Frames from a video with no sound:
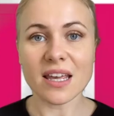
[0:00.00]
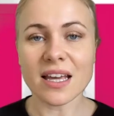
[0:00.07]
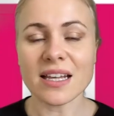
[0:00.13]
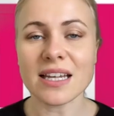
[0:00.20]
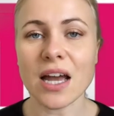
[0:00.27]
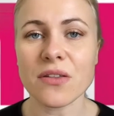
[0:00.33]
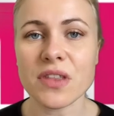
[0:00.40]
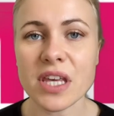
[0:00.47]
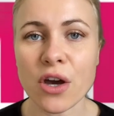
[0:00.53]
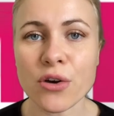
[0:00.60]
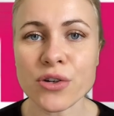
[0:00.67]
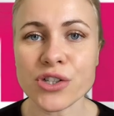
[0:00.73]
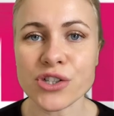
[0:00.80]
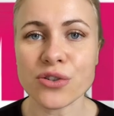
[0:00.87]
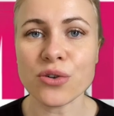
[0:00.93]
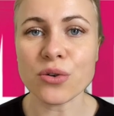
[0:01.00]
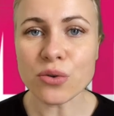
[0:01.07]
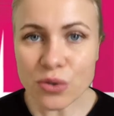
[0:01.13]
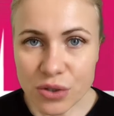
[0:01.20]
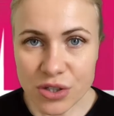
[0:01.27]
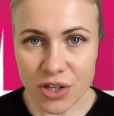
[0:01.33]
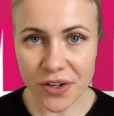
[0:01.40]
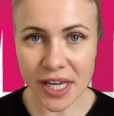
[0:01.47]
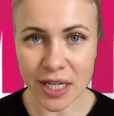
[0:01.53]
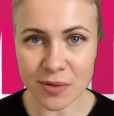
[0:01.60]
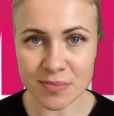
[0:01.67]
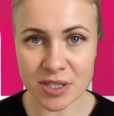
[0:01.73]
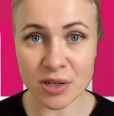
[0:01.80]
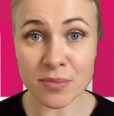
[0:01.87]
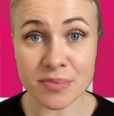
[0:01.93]
Now, the ocean also
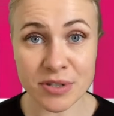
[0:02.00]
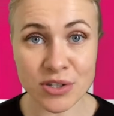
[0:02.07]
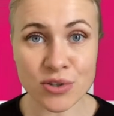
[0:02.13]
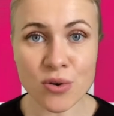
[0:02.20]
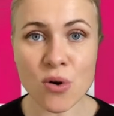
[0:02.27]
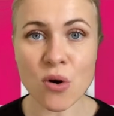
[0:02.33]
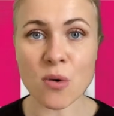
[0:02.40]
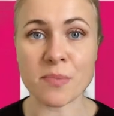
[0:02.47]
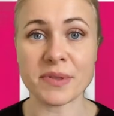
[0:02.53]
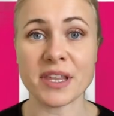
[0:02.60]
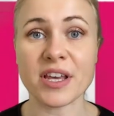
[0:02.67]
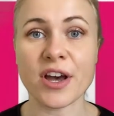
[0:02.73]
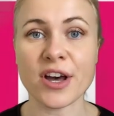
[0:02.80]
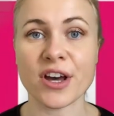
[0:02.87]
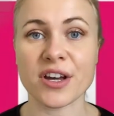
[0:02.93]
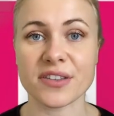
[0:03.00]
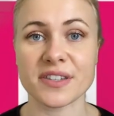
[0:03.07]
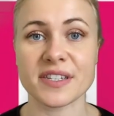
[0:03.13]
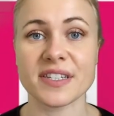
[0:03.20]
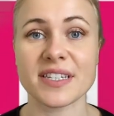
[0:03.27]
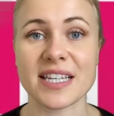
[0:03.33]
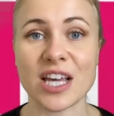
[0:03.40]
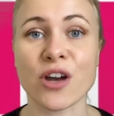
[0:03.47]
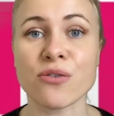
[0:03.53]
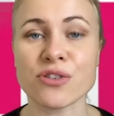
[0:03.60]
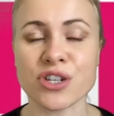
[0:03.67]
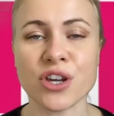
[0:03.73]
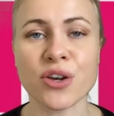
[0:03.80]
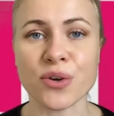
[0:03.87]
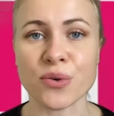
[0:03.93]
helps absorb the Earth's
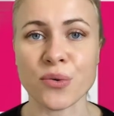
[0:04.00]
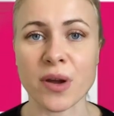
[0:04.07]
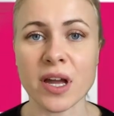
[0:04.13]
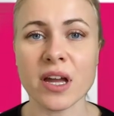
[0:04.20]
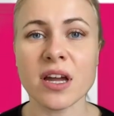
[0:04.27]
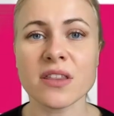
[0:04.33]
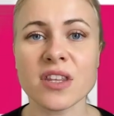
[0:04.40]
CO2, the